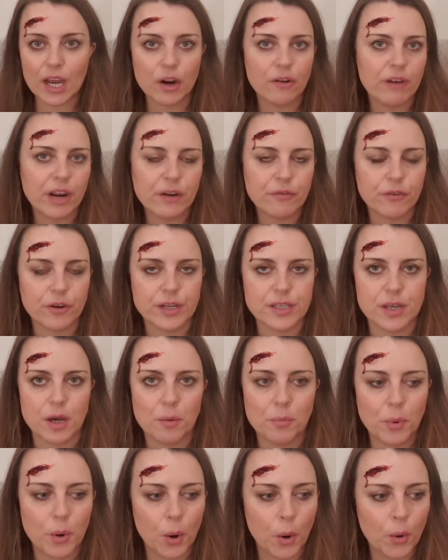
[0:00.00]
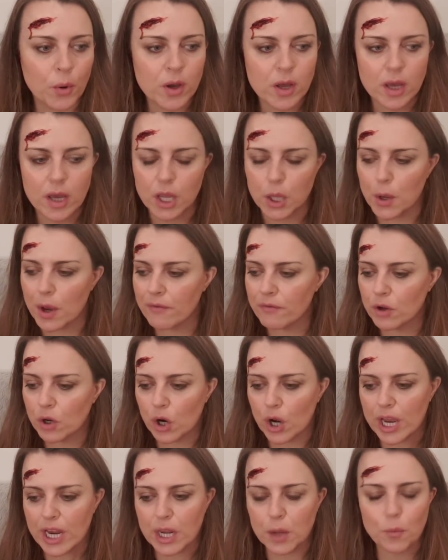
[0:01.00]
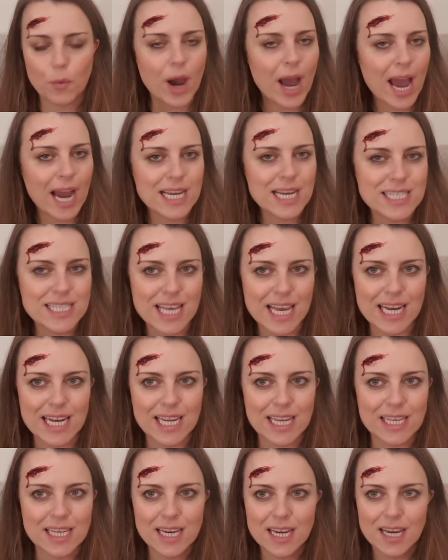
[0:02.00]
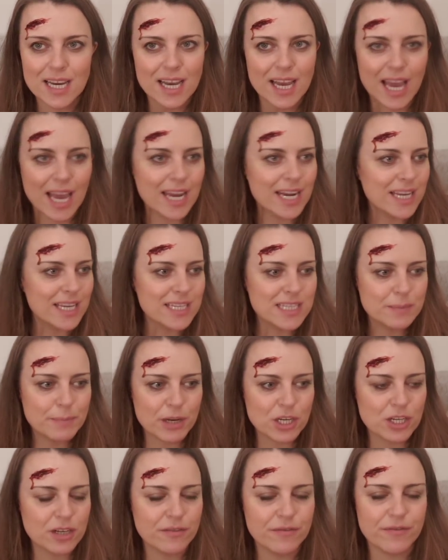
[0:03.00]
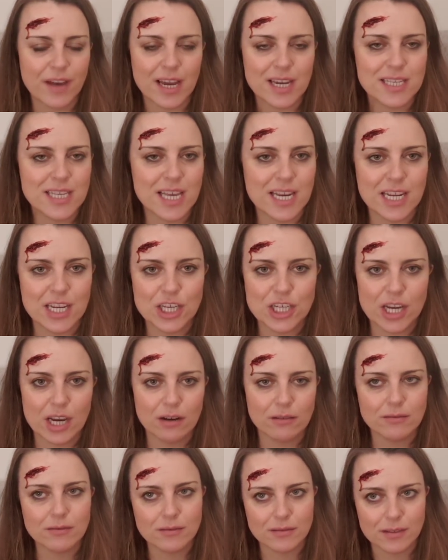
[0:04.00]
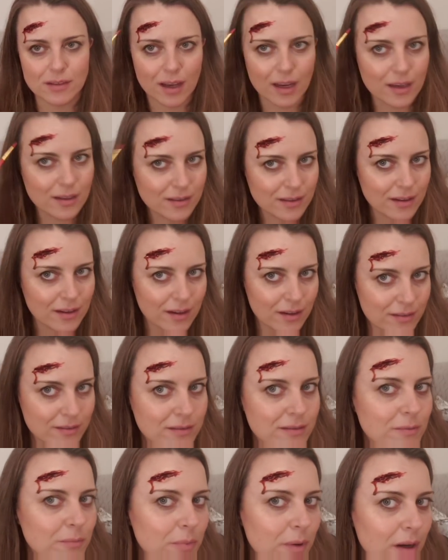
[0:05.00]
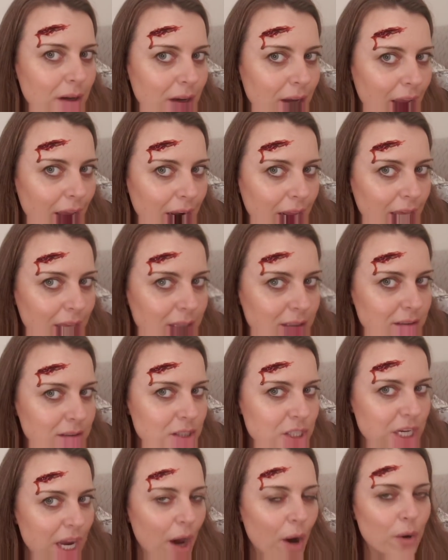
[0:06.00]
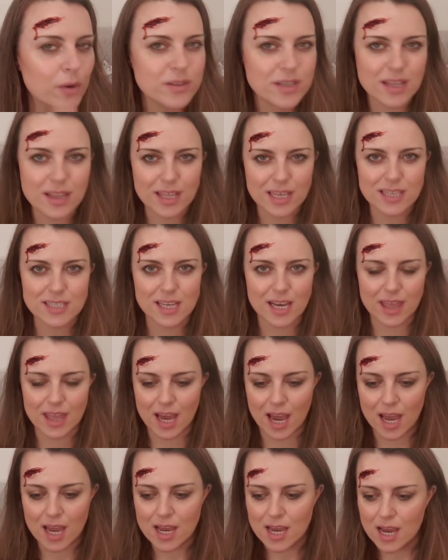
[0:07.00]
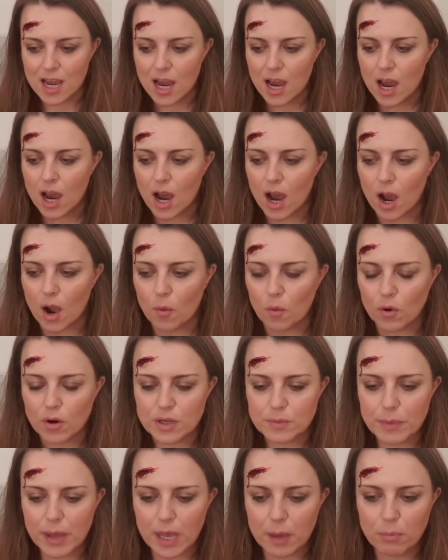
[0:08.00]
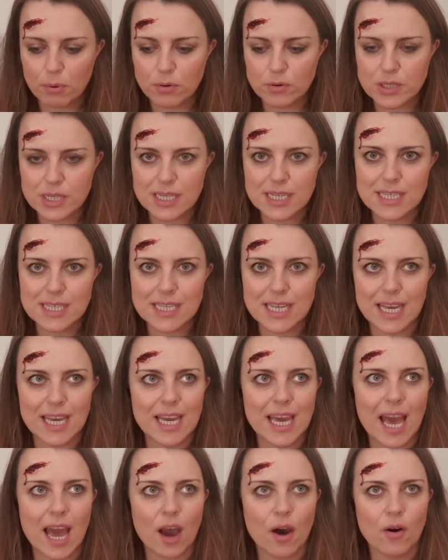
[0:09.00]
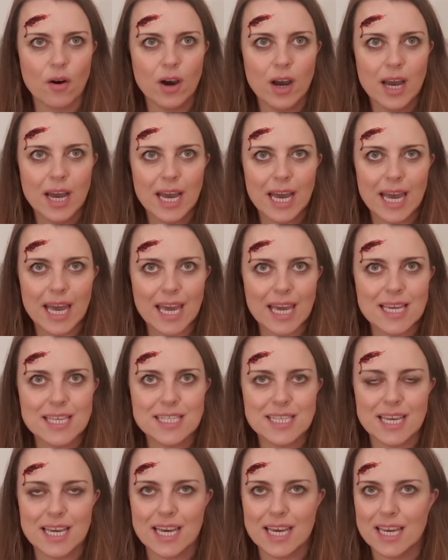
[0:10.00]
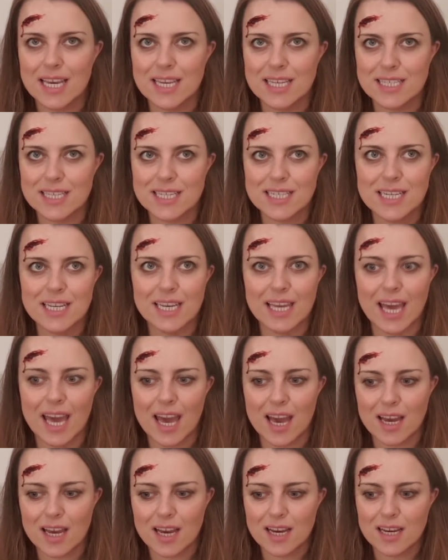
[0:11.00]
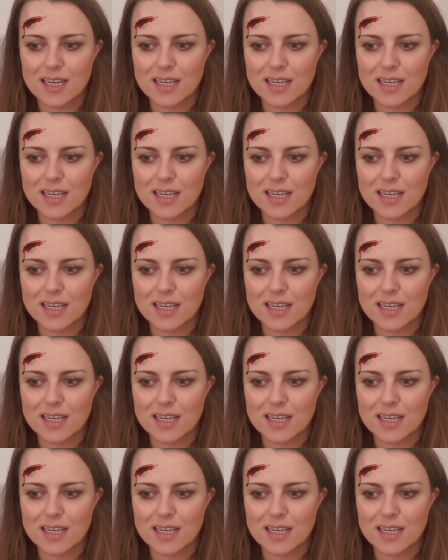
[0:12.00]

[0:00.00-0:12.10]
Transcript: and a red, for example, you haven't got any wax, any special effects, any gel, like, you know, any gels and things like that. I want people to see how easy it is to get